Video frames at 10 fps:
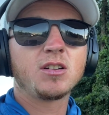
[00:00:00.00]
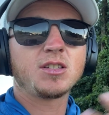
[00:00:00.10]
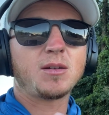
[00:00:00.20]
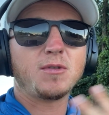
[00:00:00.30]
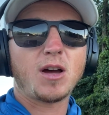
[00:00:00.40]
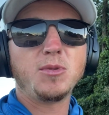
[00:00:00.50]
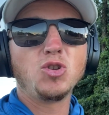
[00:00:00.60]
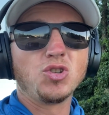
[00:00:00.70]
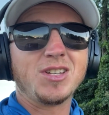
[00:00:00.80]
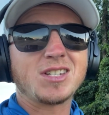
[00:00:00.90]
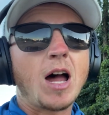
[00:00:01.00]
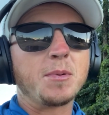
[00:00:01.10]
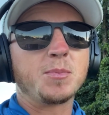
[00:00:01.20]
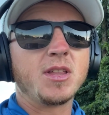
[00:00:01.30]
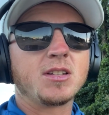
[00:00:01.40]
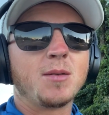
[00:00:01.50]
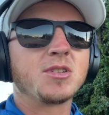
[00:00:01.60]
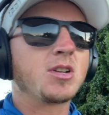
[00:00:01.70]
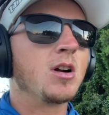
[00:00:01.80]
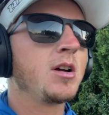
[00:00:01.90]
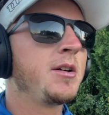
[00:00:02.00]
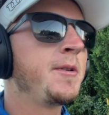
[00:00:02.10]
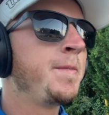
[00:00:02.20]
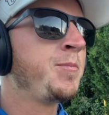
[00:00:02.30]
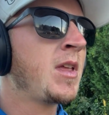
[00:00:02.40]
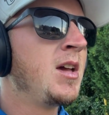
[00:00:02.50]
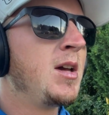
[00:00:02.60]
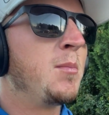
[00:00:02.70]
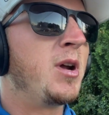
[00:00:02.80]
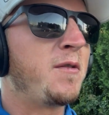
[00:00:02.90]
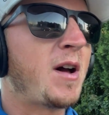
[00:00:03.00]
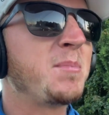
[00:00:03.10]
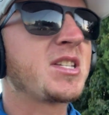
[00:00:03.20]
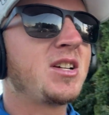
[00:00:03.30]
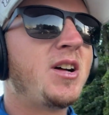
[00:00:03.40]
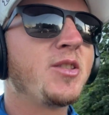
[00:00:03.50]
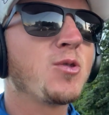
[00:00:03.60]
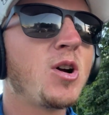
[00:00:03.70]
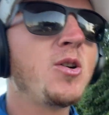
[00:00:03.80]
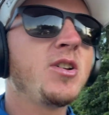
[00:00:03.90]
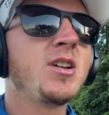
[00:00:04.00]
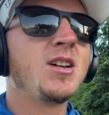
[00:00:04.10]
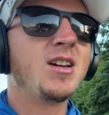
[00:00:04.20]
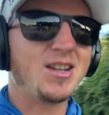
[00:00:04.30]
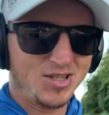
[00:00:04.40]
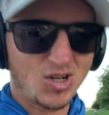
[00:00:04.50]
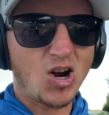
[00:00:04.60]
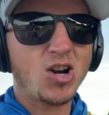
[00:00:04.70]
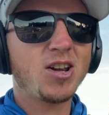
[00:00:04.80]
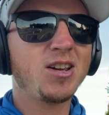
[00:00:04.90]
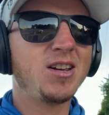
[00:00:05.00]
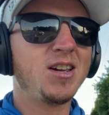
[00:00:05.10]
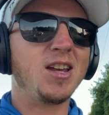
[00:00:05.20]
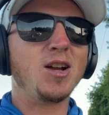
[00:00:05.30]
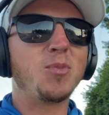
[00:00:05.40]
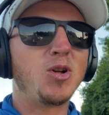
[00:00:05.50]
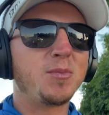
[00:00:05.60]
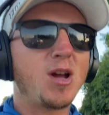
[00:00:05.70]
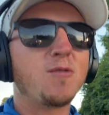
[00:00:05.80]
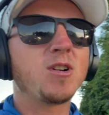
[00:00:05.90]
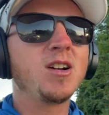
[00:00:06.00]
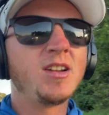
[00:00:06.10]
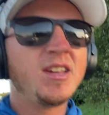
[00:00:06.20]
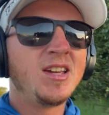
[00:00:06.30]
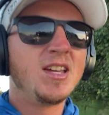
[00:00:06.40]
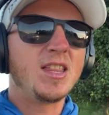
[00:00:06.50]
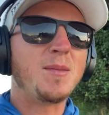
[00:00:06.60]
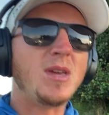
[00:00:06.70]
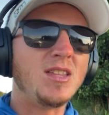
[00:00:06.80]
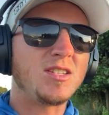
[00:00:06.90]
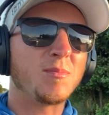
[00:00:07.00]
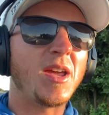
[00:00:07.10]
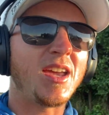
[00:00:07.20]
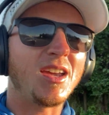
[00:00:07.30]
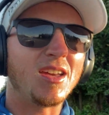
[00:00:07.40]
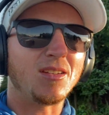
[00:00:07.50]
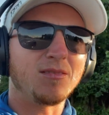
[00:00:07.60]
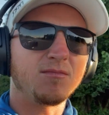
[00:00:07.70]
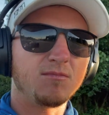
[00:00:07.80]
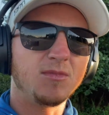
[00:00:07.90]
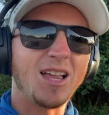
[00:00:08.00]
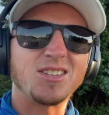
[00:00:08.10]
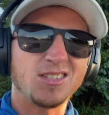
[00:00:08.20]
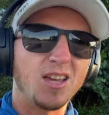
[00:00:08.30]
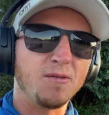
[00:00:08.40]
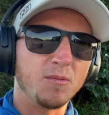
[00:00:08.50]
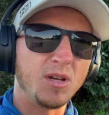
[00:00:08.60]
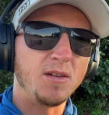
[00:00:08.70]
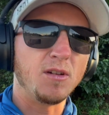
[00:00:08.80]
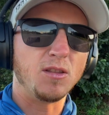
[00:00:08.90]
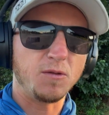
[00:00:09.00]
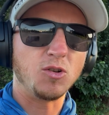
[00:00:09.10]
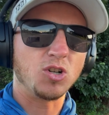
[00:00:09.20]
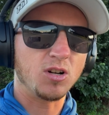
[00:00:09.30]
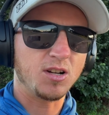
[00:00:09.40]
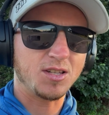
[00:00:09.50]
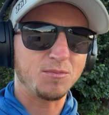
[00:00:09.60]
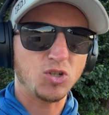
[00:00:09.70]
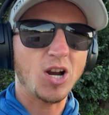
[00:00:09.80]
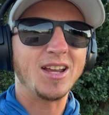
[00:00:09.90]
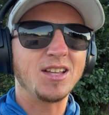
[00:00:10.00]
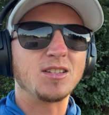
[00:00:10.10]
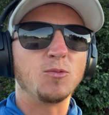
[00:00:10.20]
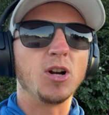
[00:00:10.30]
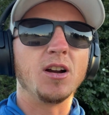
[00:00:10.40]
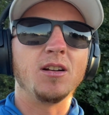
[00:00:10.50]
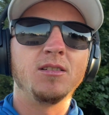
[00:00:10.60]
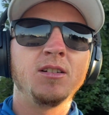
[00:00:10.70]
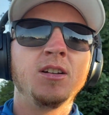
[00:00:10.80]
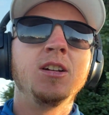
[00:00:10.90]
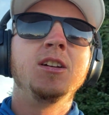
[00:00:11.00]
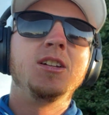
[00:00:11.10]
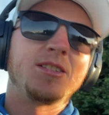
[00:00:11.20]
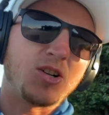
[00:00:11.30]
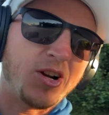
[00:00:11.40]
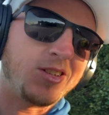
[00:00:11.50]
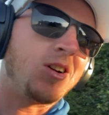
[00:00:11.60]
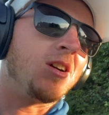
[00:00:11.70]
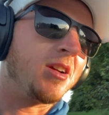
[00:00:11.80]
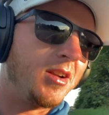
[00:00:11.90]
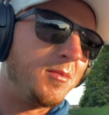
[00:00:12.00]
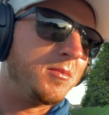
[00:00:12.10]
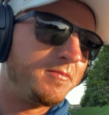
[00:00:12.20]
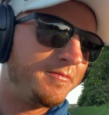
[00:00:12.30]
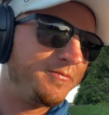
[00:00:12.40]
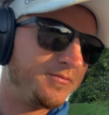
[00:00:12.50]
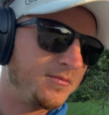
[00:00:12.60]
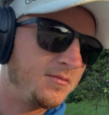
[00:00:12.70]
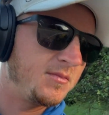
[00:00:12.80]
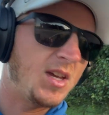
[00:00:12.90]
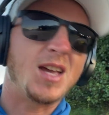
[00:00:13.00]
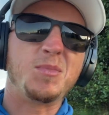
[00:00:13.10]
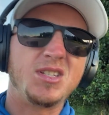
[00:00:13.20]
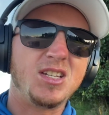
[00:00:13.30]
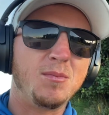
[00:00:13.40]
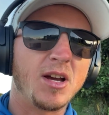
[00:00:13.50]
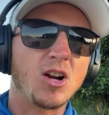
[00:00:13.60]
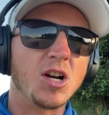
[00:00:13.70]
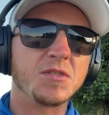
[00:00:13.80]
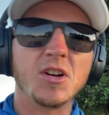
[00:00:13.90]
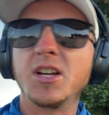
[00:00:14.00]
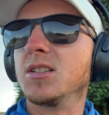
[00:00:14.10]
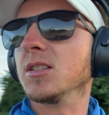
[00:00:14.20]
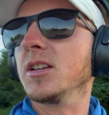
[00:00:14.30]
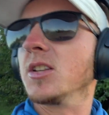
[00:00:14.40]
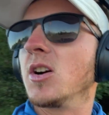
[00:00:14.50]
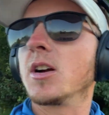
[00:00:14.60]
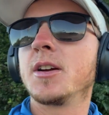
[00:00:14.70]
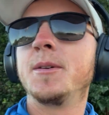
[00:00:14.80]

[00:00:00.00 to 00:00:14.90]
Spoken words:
I'm usually stopped by the time it's dark. But if I'm still on the road and it's dark and you're pulling me over, that means you're making it less safe for me in the future because I'm trying to get somewhere and it's already dark and I can't be seen by cars very easily in the dark.